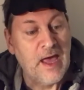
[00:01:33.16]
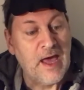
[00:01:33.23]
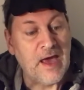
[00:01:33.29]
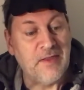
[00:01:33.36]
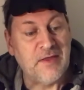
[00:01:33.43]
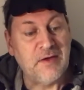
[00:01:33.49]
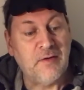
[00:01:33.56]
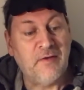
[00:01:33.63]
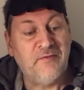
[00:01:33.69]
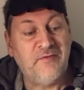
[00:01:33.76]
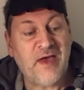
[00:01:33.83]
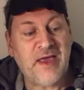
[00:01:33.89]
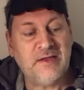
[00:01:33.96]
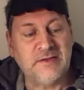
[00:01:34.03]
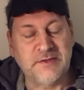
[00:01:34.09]
and that you have
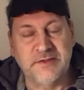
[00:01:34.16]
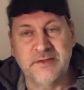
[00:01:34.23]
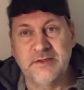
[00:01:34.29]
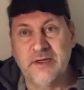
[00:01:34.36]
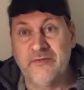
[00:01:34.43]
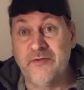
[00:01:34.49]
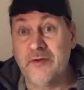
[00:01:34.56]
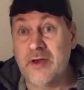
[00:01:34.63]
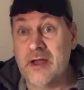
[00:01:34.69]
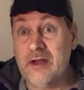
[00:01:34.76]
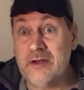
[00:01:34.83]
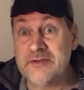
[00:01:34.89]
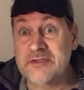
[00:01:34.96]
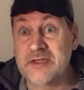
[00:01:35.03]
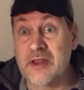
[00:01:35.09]
failed if you get
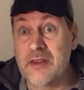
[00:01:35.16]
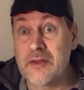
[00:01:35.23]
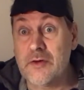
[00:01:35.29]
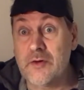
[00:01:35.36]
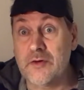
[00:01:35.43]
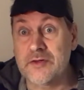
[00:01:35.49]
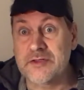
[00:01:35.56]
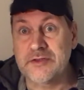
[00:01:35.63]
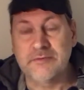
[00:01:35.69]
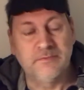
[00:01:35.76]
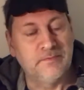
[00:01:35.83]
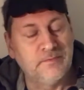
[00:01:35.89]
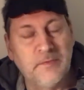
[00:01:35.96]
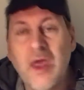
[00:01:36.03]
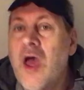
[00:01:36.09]
lost in thought.
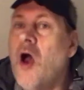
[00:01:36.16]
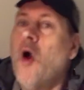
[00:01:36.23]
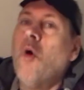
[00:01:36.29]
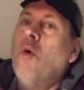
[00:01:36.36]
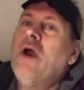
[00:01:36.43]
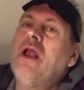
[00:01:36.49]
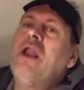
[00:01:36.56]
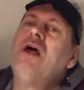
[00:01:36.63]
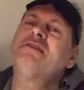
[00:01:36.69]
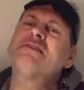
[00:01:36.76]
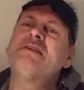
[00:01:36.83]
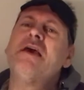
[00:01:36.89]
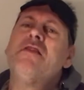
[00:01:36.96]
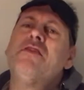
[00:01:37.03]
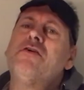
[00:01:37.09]
We're
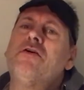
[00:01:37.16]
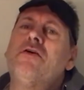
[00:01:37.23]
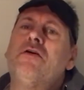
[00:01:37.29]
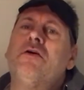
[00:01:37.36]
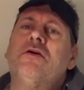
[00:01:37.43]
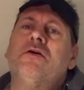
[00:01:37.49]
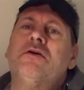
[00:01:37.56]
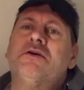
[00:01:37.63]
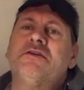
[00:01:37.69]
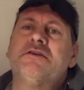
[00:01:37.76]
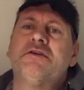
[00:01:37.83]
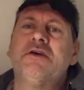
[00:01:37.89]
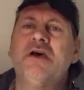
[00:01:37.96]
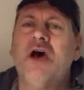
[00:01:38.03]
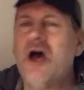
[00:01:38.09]
lost in thought,
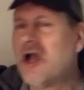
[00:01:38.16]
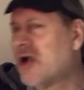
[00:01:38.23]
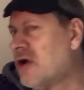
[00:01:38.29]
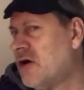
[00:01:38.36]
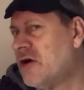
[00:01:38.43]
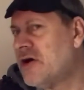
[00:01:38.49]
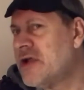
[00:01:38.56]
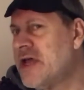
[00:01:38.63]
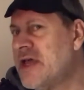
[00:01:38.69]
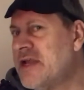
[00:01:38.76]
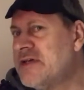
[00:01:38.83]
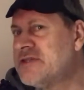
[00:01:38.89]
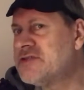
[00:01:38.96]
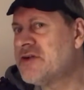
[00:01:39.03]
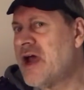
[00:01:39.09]
caught in a
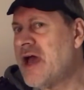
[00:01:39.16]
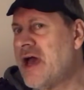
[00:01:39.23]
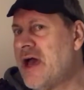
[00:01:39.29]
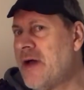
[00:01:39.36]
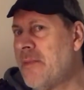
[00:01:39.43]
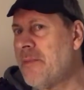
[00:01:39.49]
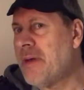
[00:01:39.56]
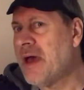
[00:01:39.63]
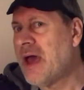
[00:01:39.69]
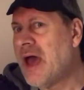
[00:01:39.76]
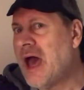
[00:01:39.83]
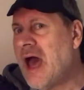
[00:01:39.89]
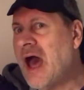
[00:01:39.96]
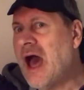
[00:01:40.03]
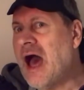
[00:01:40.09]
trap.
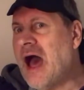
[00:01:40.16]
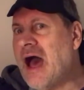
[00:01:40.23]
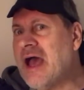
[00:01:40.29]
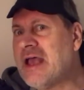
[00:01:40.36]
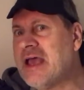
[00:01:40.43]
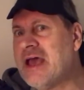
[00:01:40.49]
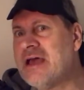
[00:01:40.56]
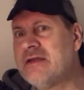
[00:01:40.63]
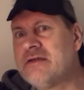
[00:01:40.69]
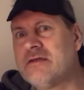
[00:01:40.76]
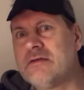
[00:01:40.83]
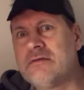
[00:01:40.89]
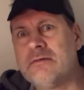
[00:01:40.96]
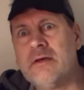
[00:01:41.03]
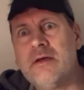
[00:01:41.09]
I can't
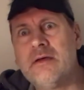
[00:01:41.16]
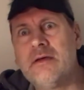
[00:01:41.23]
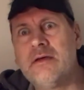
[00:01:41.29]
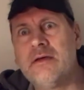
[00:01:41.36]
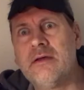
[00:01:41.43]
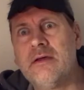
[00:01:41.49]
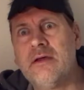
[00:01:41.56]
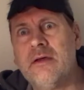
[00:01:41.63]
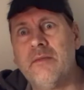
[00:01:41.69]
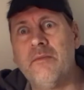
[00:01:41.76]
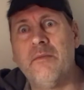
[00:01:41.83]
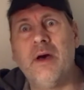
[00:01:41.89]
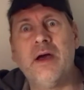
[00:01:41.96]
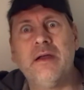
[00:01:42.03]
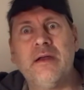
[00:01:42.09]
turn
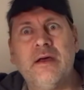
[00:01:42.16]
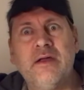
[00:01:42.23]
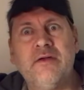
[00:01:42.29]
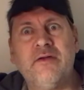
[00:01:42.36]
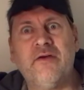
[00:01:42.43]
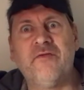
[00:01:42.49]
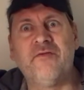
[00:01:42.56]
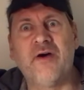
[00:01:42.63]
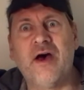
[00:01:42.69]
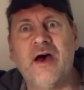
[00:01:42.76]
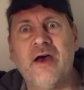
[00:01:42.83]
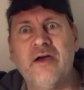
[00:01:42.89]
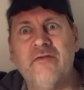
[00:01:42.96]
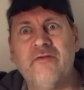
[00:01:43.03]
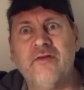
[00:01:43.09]
my nine to
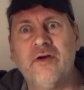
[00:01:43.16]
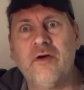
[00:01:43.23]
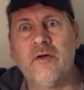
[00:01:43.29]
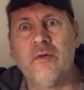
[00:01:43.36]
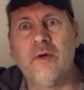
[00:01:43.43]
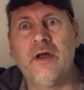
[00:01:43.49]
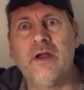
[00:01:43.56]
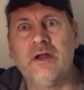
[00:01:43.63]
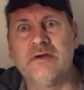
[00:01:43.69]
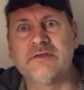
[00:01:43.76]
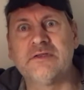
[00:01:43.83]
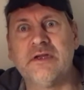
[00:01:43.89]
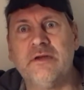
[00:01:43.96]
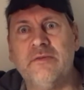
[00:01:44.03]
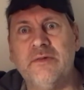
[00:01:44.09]
five. We're
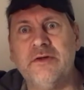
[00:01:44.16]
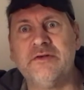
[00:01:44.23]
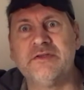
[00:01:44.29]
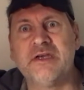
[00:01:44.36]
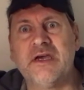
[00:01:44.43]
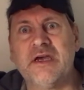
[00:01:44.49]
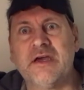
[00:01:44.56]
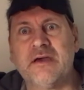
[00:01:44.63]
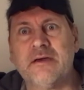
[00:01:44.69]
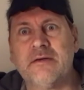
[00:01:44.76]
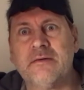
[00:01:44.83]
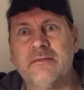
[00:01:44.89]
lost in music.